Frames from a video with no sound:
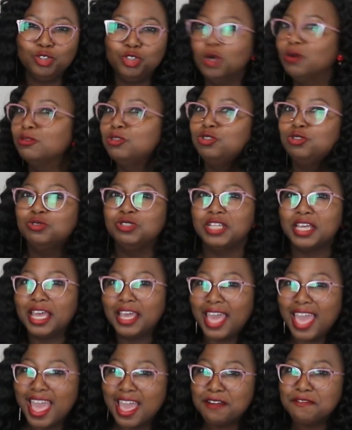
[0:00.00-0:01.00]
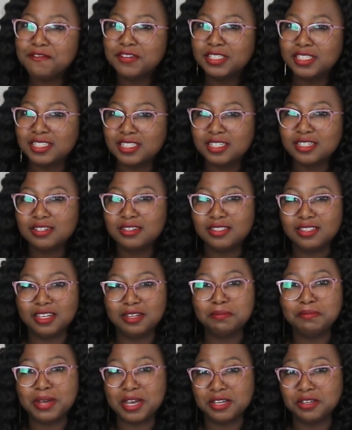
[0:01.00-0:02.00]
Don't do it every single
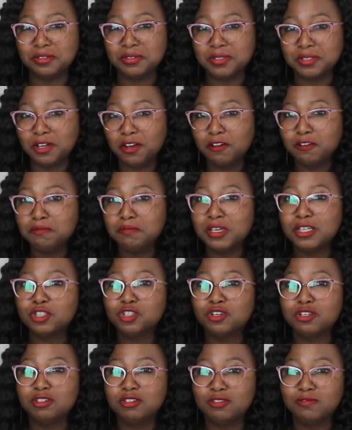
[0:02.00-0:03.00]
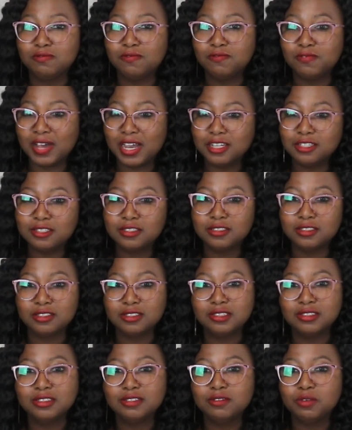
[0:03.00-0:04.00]
thing by yourself. Make sure you find
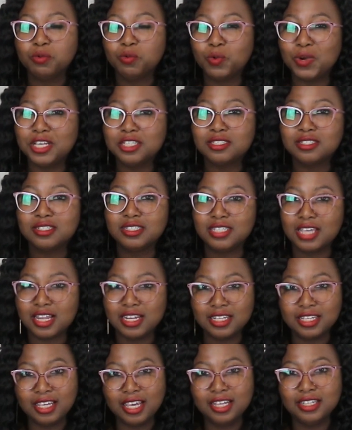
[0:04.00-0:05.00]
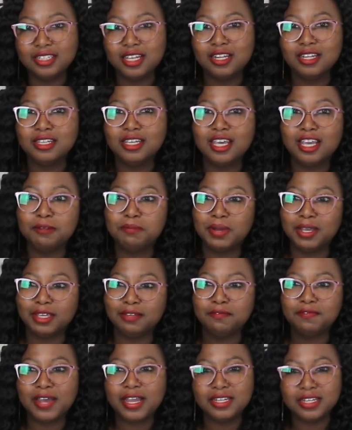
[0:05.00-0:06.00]
ways to delegate. Delegate by
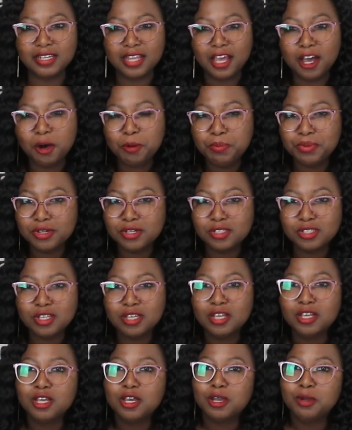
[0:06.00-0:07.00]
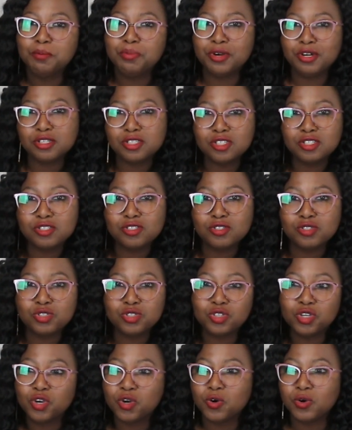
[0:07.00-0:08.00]
finding helpers,
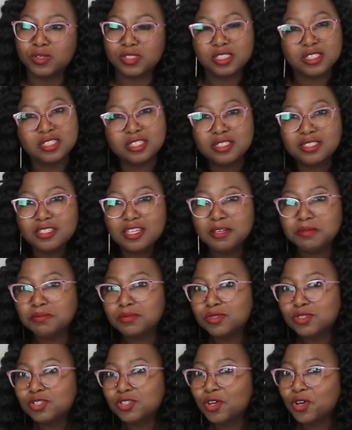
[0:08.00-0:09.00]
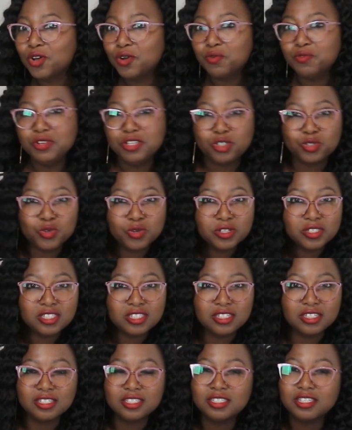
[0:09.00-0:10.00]
persons or systems,
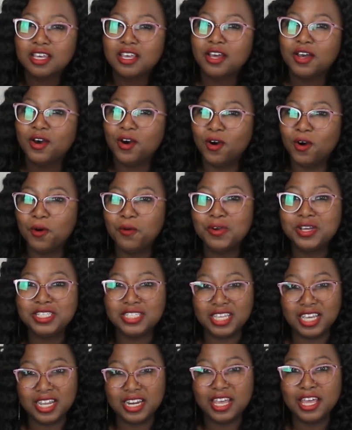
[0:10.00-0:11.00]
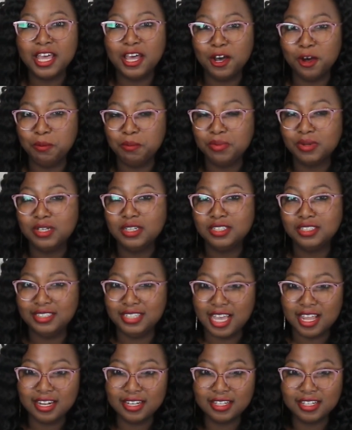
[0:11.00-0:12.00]
resources. Always get help.
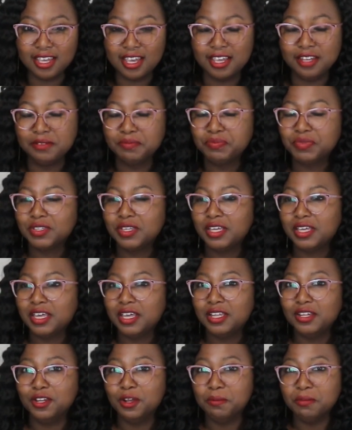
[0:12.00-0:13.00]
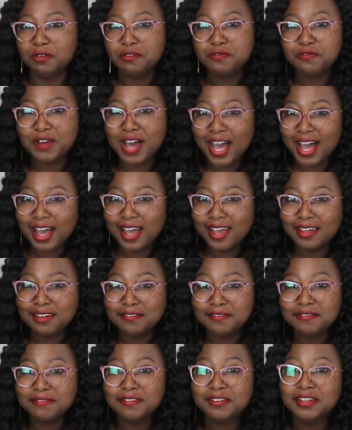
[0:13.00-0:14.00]
Delegate. Number
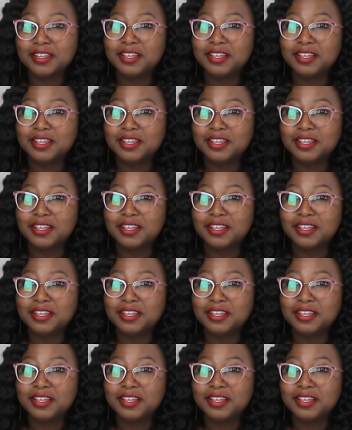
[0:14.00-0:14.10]
5,